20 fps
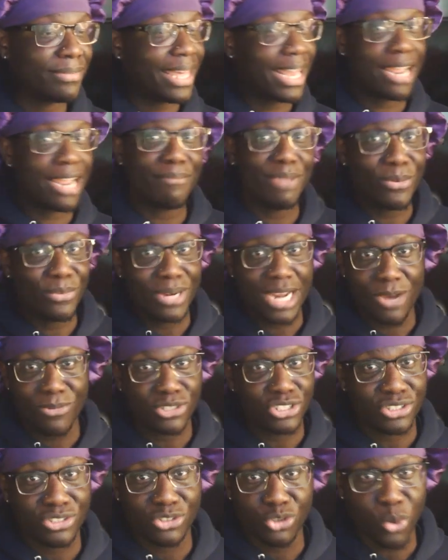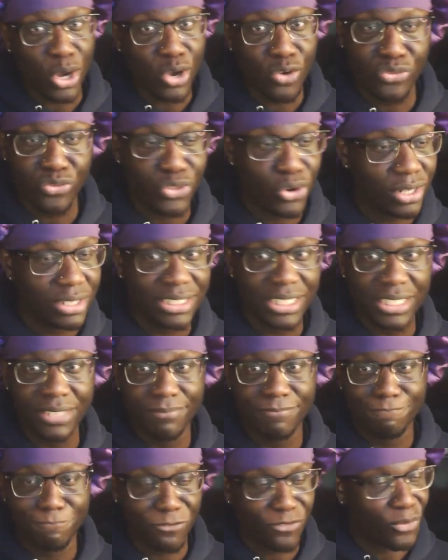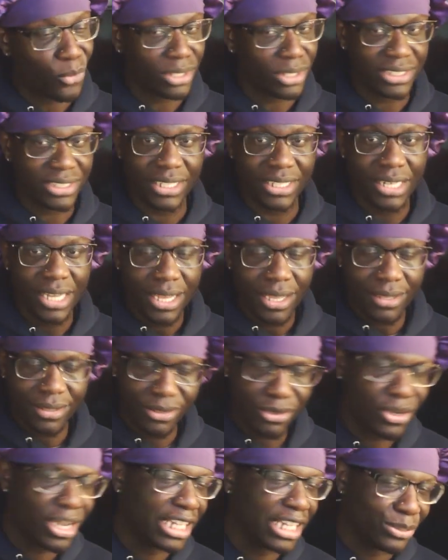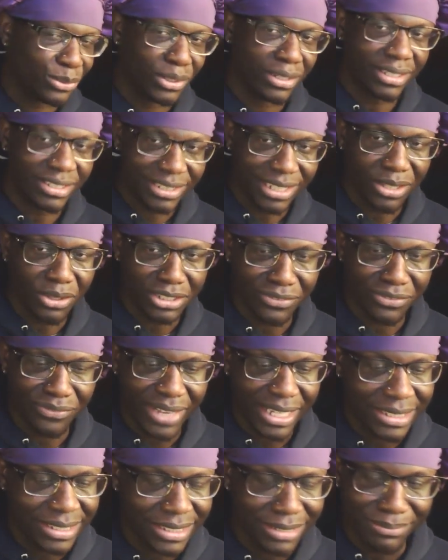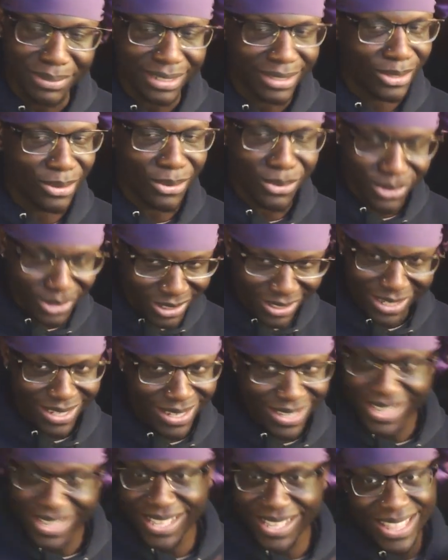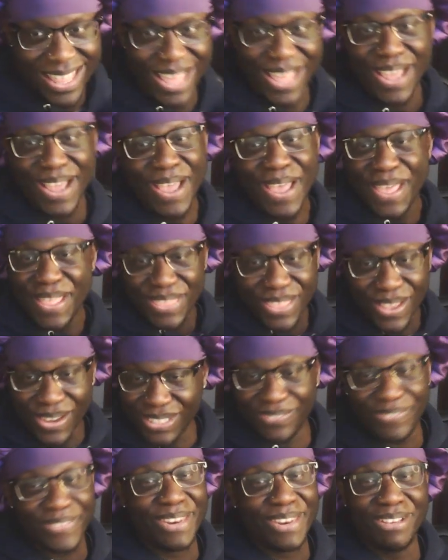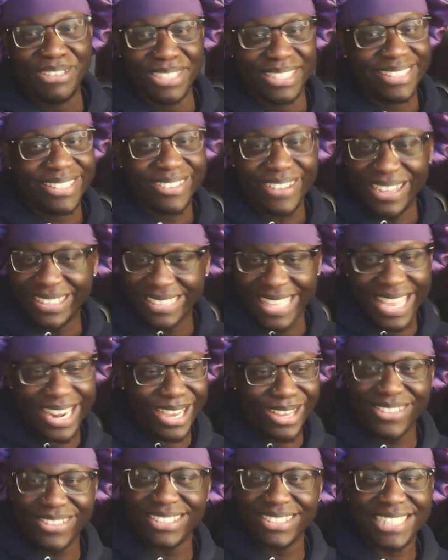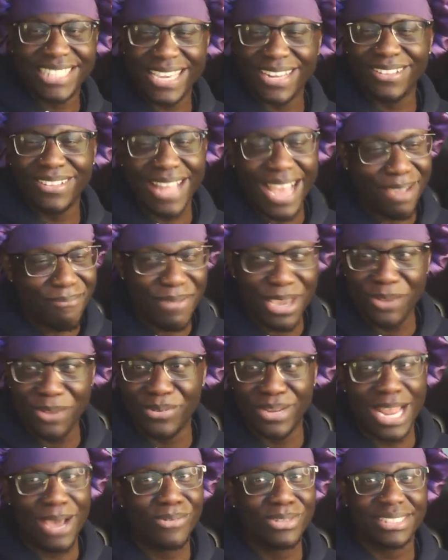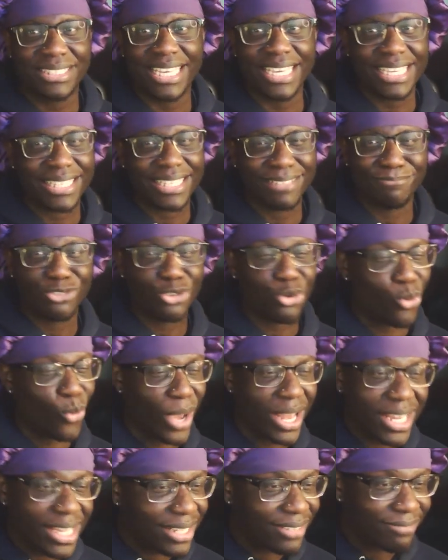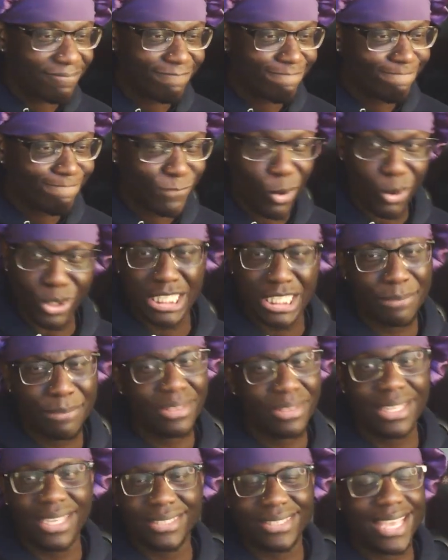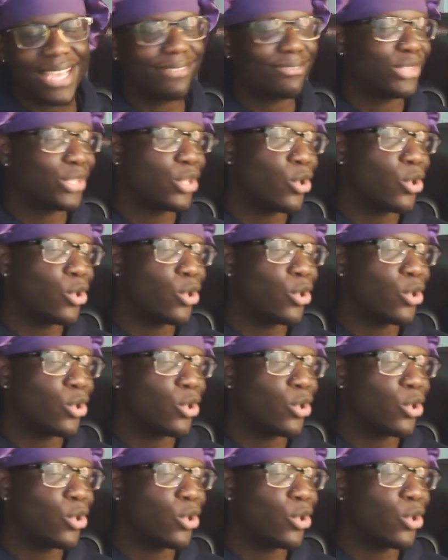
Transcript: that I made when I was 12, 13, 14, you guys will see those eventually. But those those videos on that other channel I made when I was like 20 or something like that,